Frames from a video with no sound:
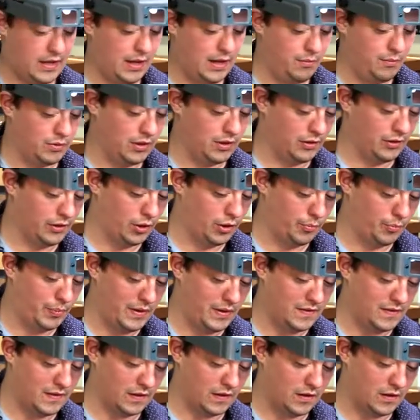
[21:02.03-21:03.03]
came with a little
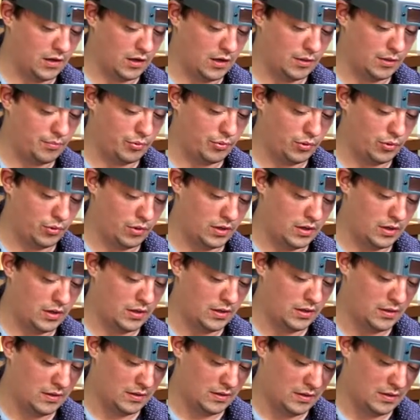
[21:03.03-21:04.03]
piece of
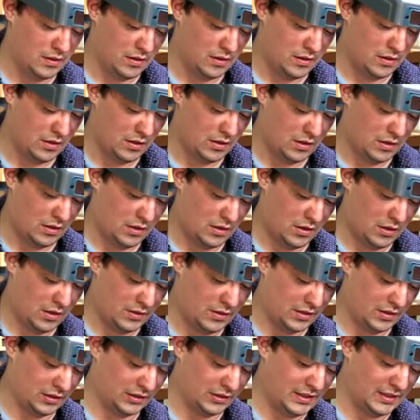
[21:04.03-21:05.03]
cardboard
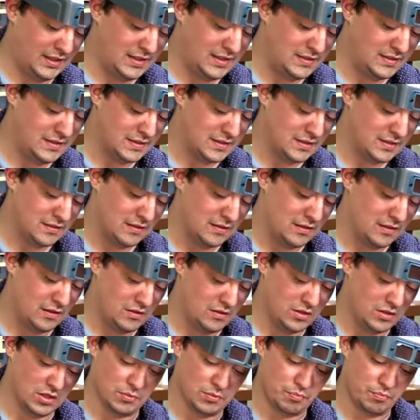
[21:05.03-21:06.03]
on the leads.
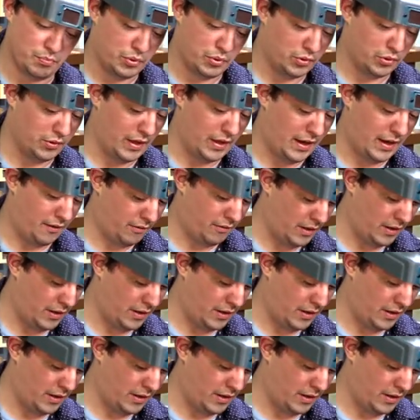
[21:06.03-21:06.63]
Just pull that